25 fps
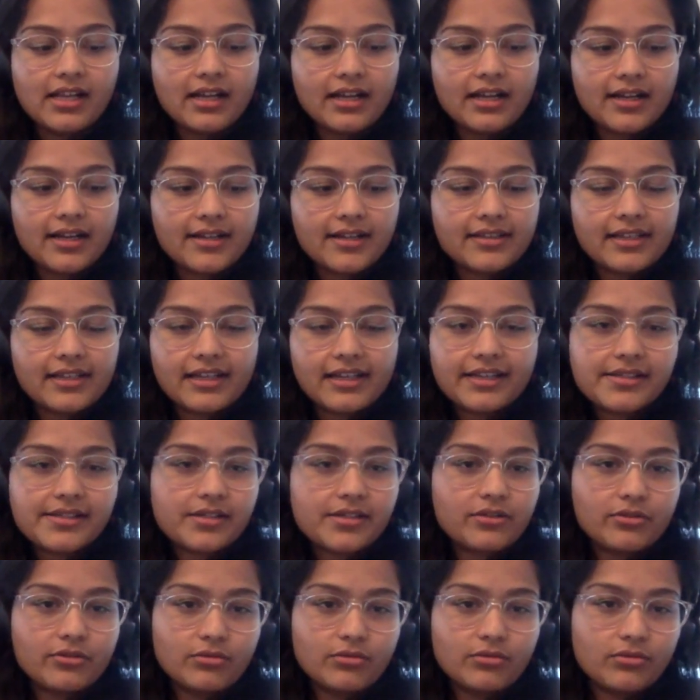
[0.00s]
that
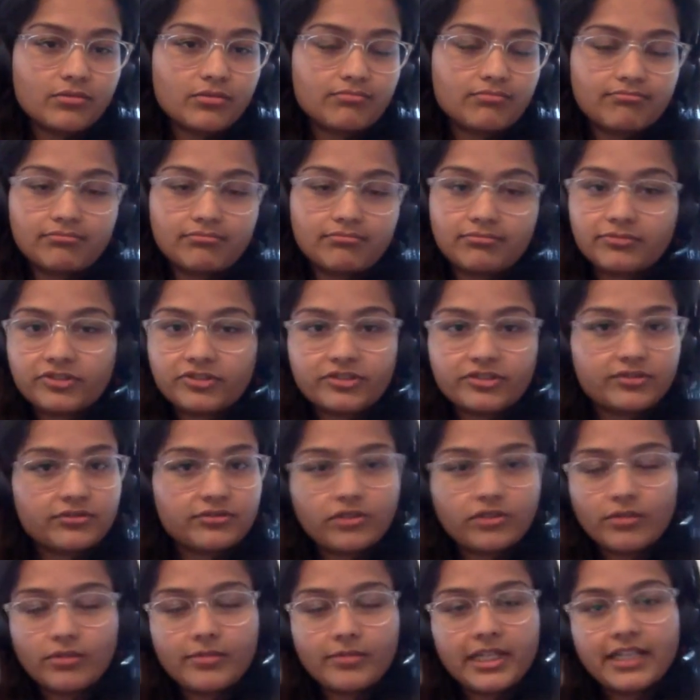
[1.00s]
lets you do
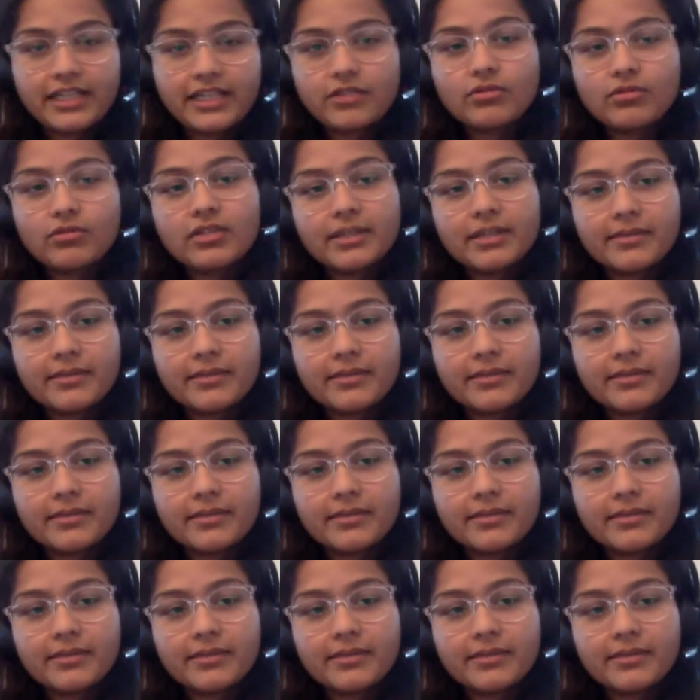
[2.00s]
so many cool